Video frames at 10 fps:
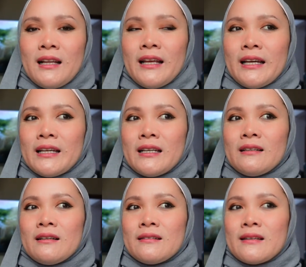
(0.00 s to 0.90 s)
like
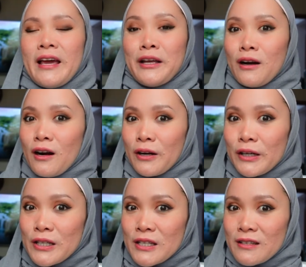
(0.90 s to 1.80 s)
8
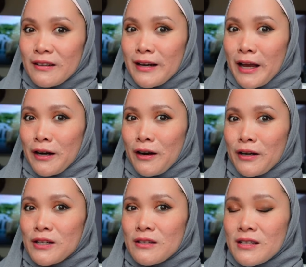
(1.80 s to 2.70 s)
hours or 9
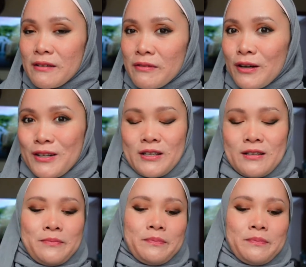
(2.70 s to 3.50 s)
hours or 7 hours.